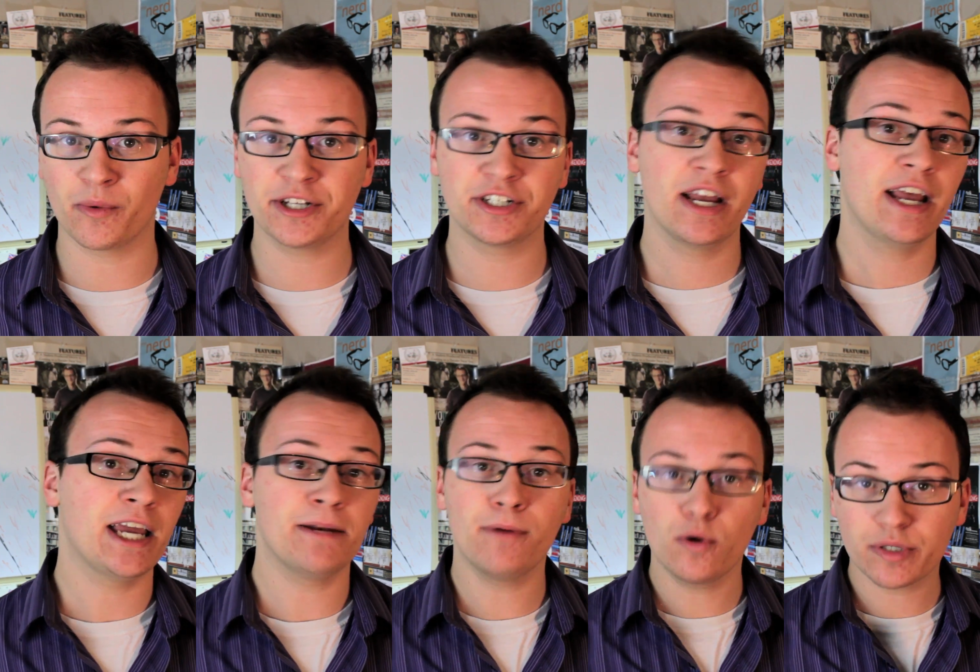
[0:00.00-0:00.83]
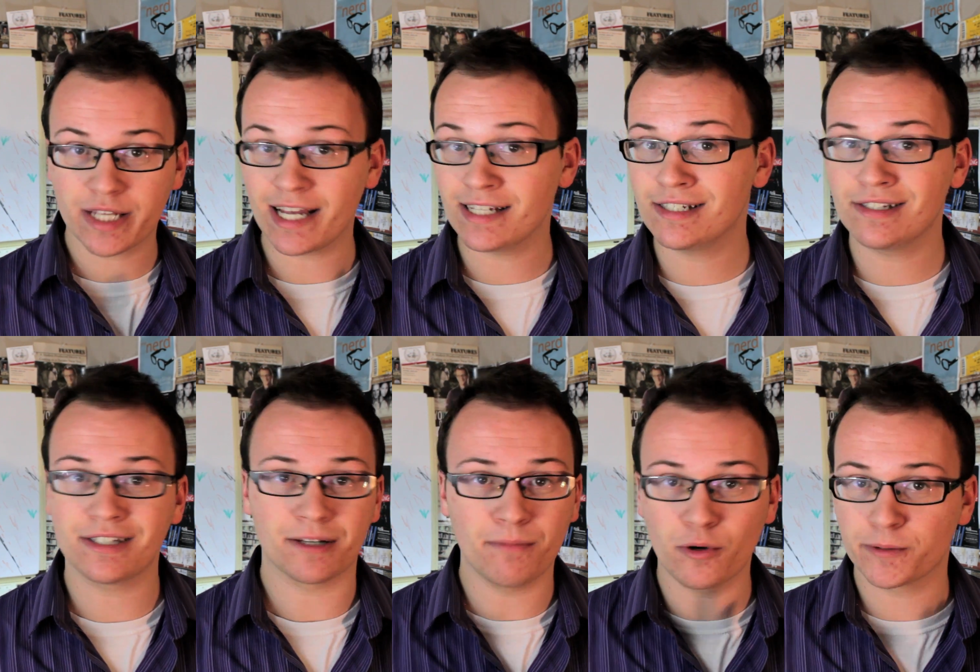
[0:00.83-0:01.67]
which in most
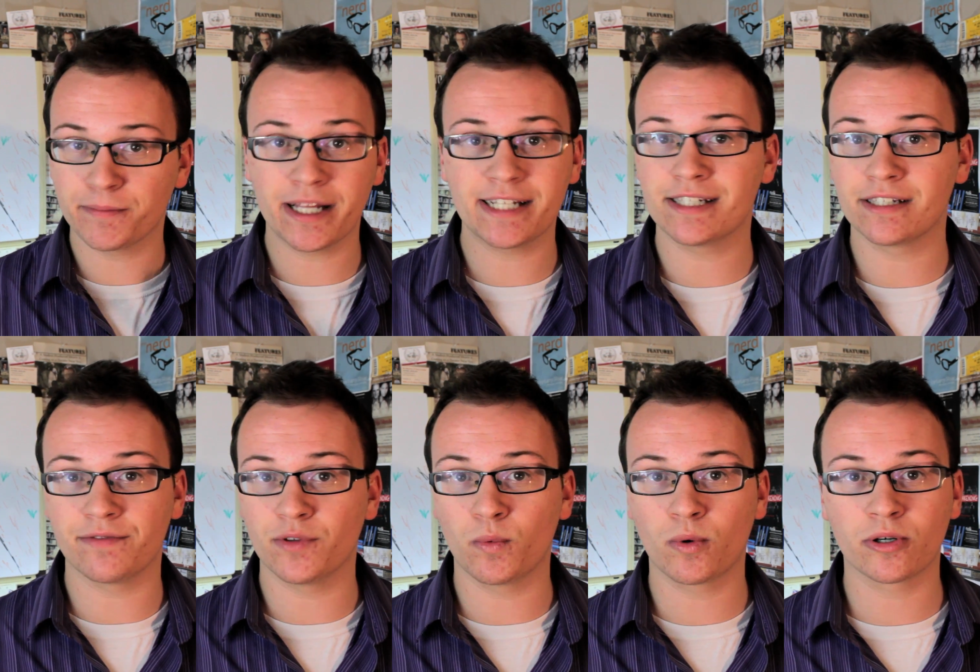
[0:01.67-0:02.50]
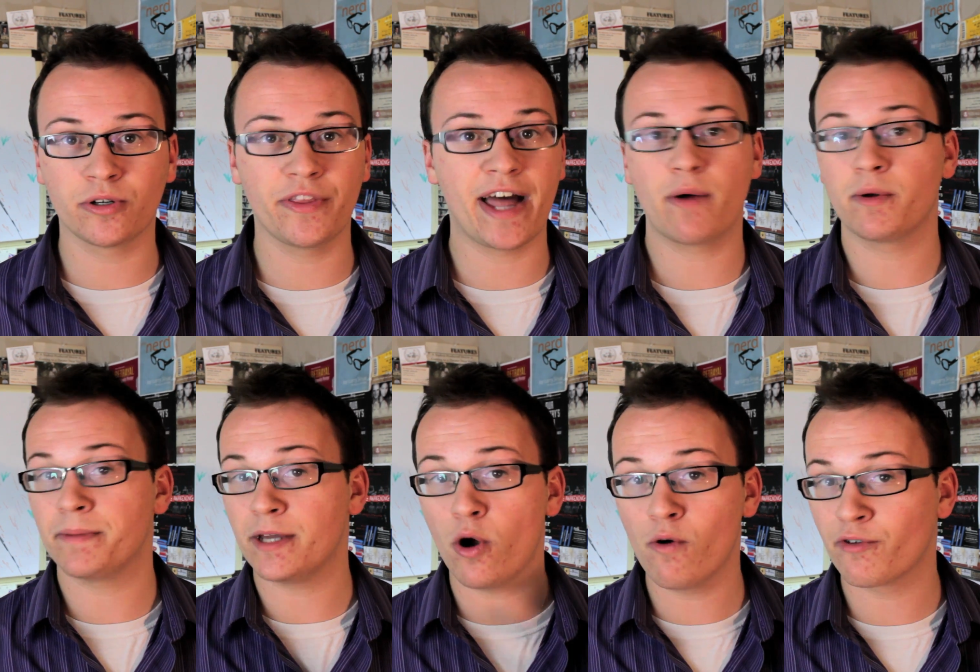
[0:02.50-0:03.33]
cases, in most places of the world, that would
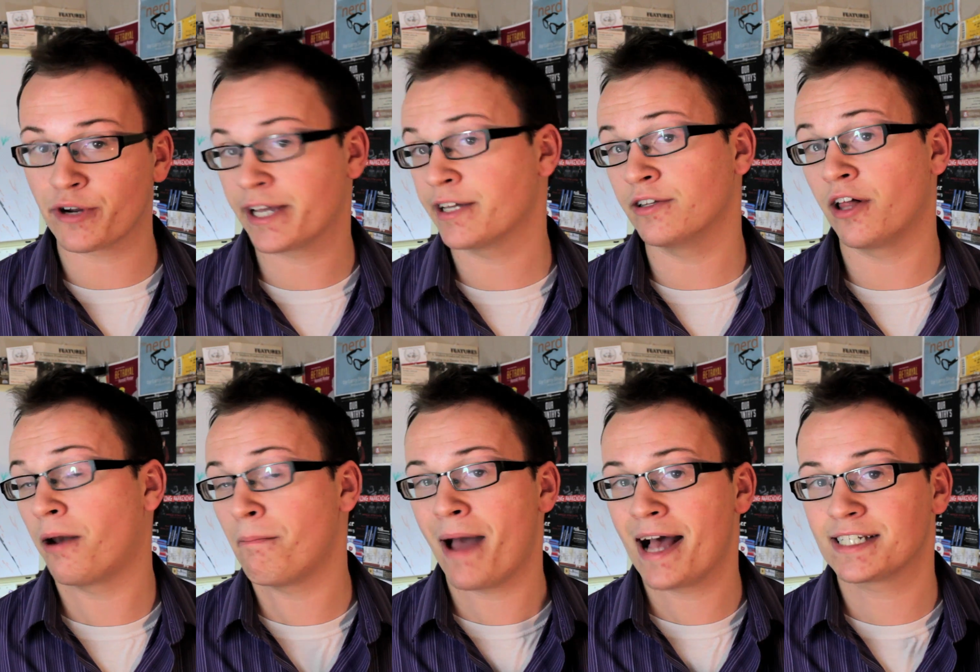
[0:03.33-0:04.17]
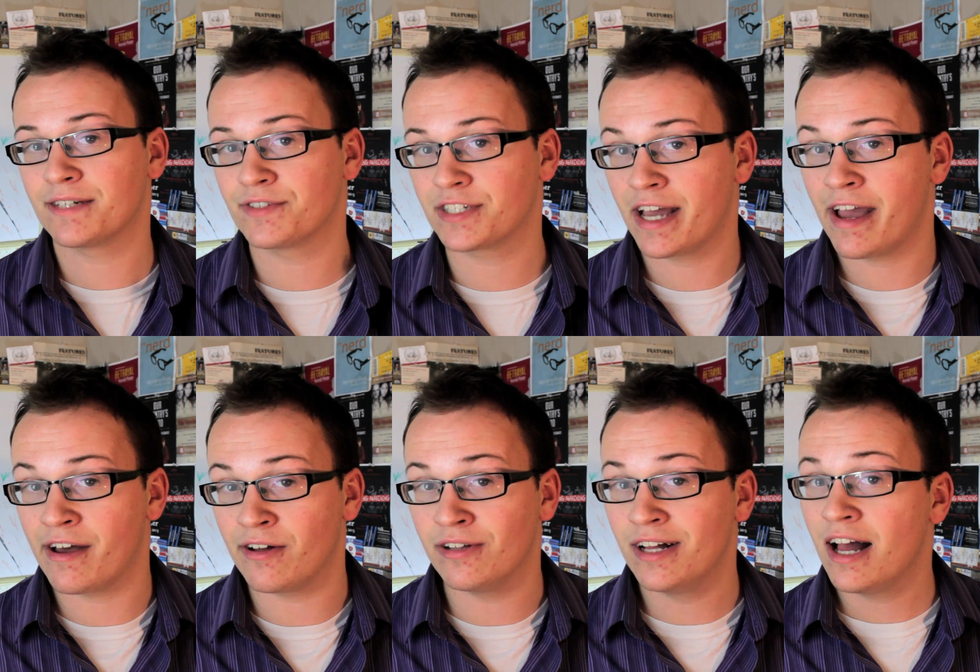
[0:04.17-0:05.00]
be overkill on a massive
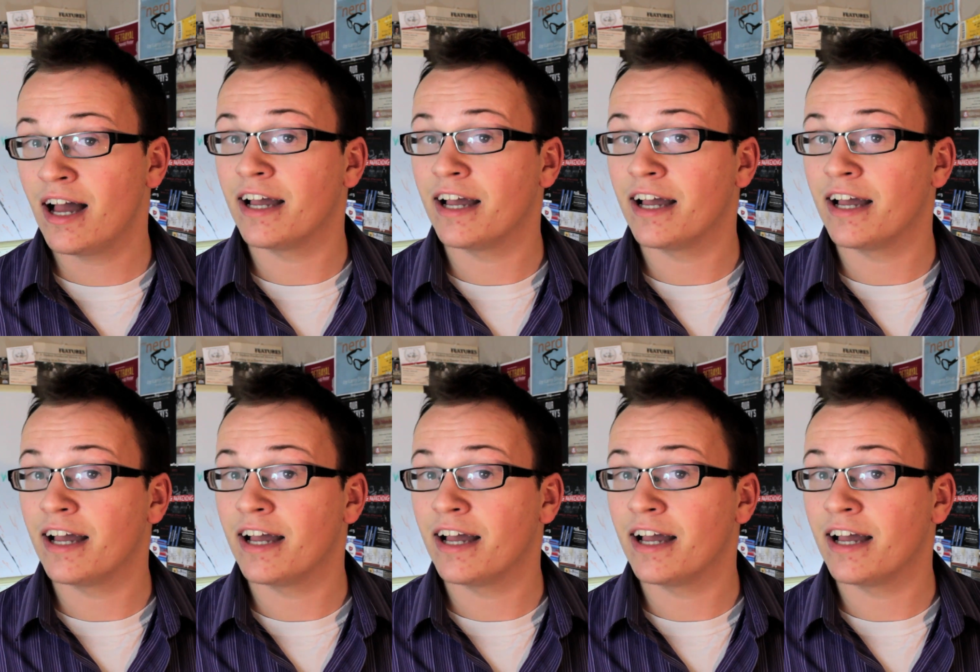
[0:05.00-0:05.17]
scale.